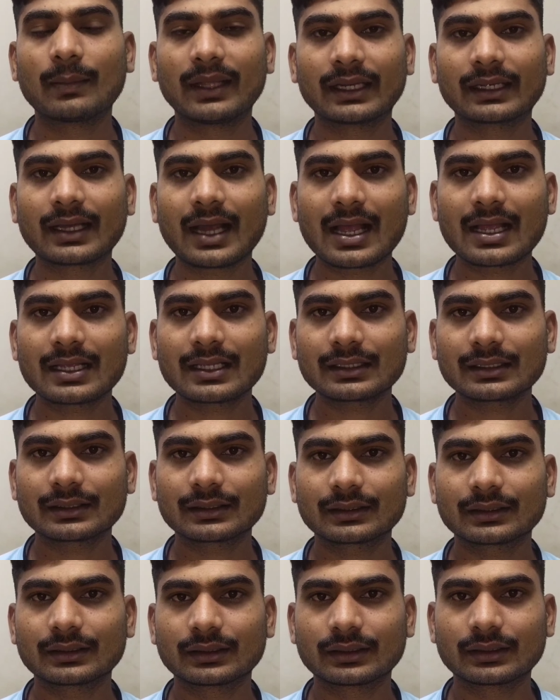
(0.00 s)
The America
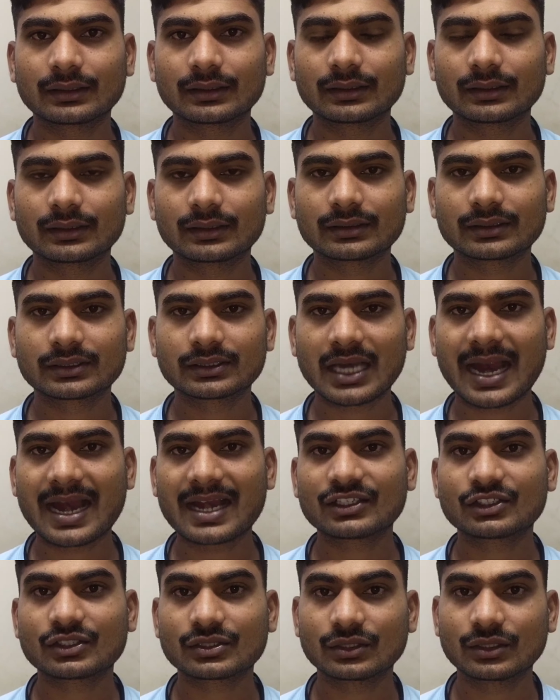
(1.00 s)

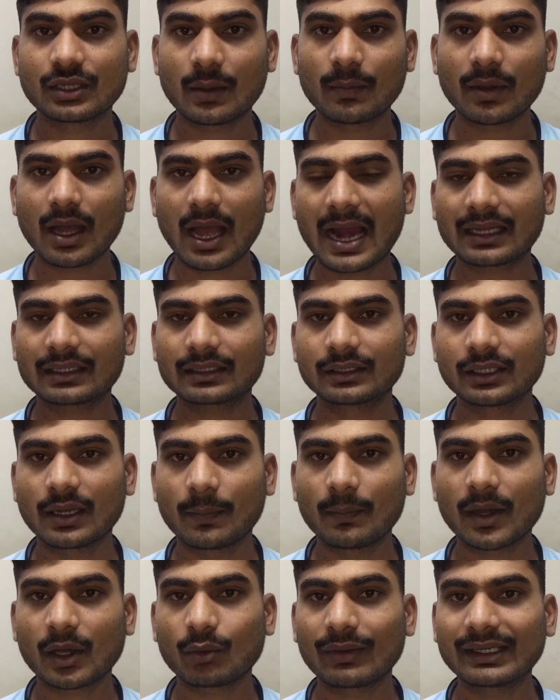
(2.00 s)
stands number
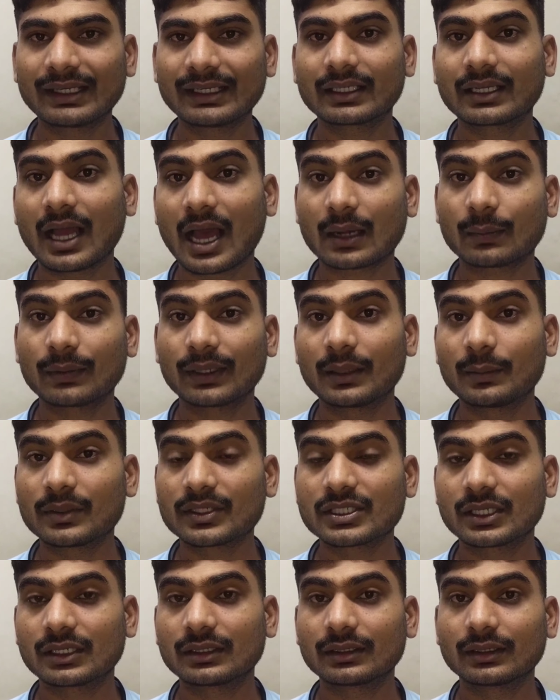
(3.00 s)
at number one in
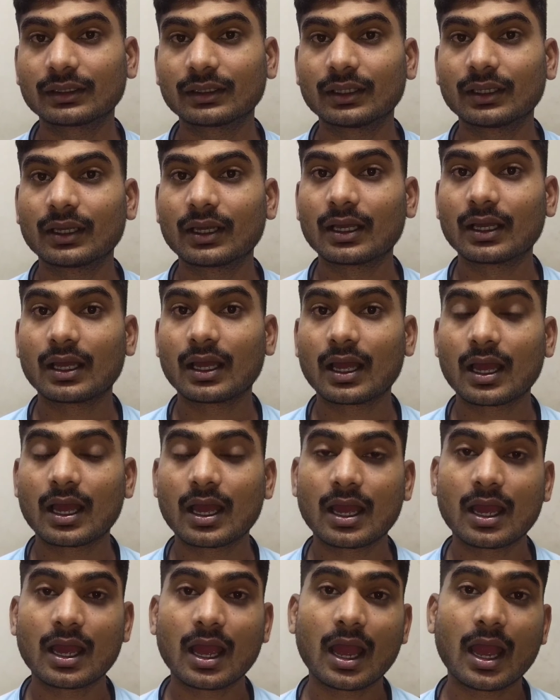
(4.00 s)
carbon emission
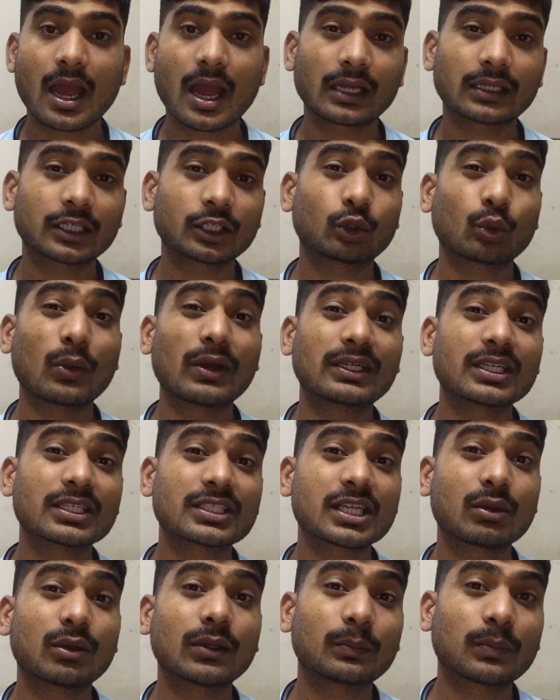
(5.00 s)
at a
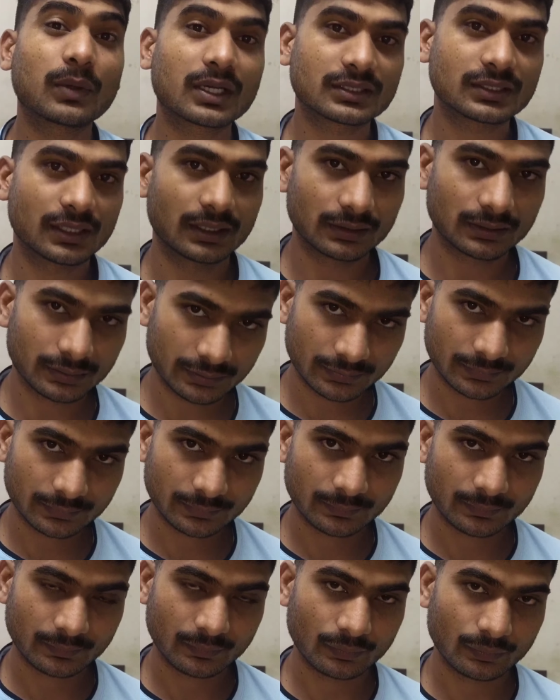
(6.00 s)
twenty-seven
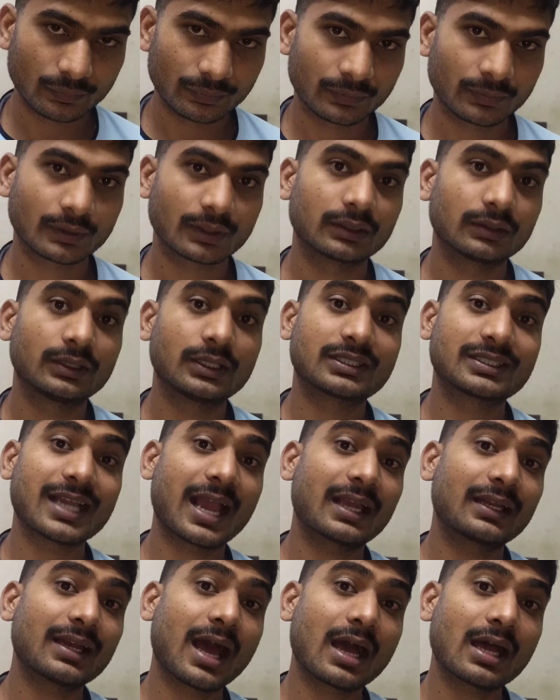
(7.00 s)
percent.
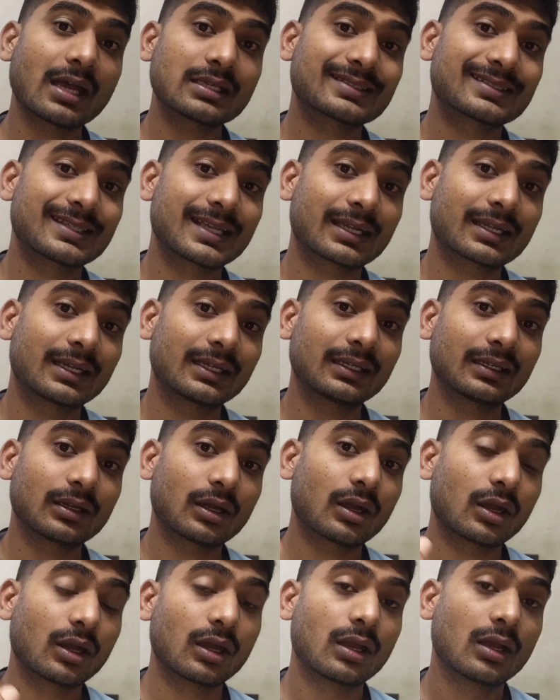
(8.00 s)
The China
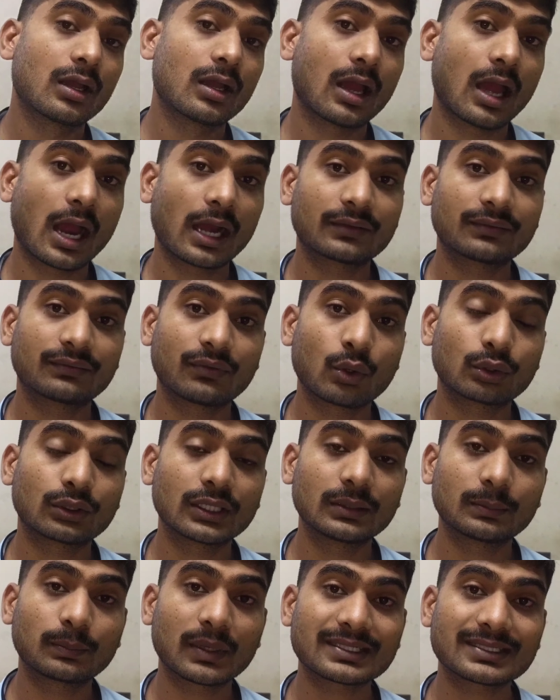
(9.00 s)
second
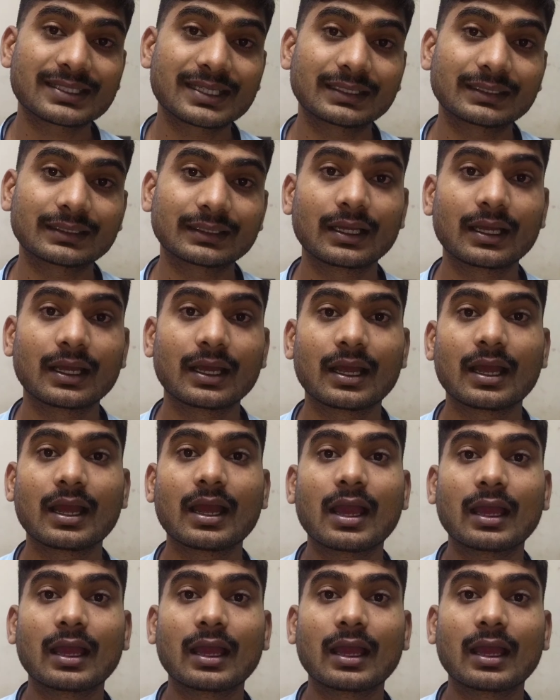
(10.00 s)
at fourteen percent.